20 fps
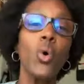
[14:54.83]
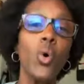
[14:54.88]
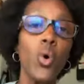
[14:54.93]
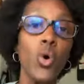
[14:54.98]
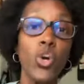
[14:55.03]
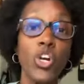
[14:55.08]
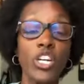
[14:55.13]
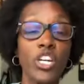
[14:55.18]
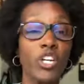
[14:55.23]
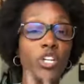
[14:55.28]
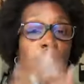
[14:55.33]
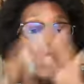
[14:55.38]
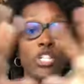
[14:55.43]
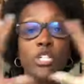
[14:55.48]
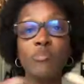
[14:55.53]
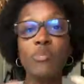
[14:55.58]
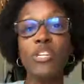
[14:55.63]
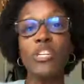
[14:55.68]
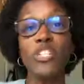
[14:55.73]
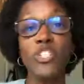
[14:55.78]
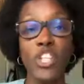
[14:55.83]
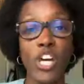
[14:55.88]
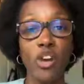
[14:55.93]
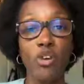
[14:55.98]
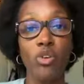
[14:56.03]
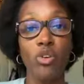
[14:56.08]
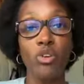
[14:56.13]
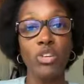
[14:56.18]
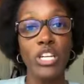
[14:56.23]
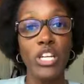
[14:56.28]
or it could just be a
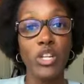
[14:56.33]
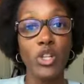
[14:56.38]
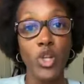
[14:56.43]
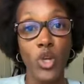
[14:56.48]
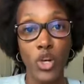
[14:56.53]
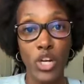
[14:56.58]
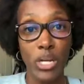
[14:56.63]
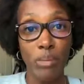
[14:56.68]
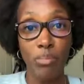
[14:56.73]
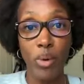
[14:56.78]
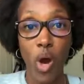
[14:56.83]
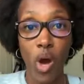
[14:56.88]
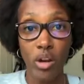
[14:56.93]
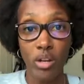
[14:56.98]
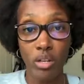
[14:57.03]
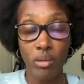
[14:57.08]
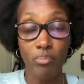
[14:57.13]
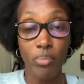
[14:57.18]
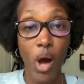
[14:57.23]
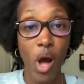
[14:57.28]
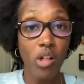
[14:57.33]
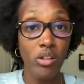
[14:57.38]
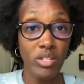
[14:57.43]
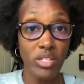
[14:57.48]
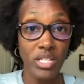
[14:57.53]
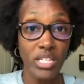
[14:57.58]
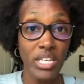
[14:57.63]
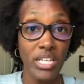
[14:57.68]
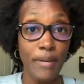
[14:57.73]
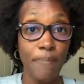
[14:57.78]
general e-learning
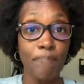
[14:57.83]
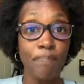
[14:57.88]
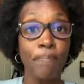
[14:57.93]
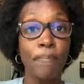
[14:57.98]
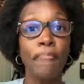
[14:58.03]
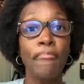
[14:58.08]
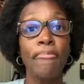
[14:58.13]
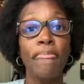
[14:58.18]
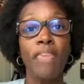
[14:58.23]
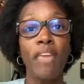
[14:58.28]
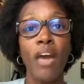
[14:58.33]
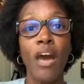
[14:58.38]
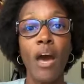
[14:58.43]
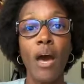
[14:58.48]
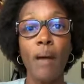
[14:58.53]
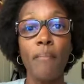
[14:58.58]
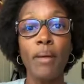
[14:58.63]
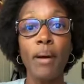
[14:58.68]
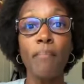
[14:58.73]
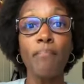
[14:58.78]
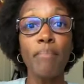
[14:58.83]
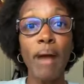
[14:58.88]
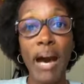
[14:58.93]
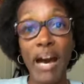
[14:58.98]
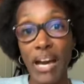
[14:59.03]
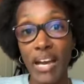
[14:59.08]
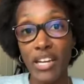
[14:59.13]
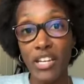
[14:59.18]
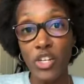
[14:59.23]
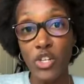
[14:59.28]
policy.
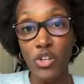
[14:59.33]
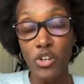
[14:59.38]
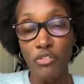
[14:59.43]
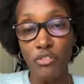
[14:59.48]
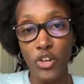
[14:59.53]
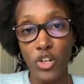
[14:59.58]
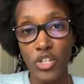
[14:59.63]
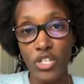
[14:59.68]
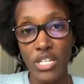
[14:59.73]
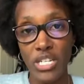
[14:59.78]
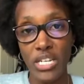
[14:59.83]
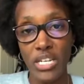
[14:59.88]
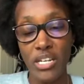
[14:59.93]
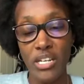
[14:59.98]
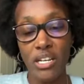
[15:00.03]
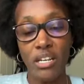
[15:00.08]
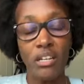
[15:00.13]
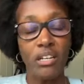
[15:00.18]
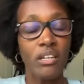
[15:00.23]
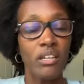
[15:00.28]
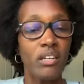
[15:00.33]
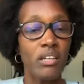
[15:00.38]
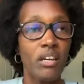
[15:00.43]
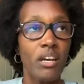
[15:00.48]
My university